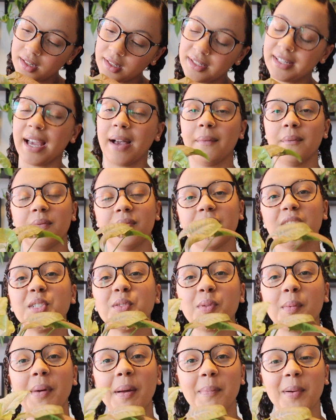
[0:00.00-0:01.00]
Yeah, this is
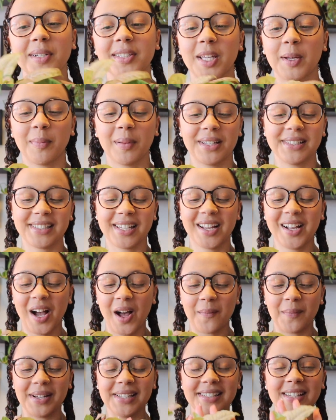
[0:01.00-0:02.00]
one of my birthday plants I
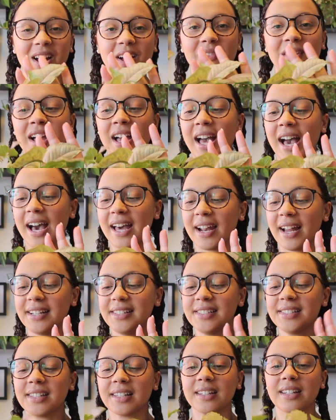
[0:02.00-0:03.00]
got myself, and I
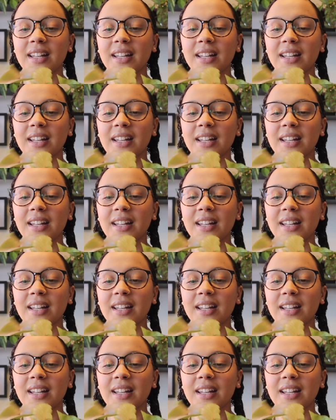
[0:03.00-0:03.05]
just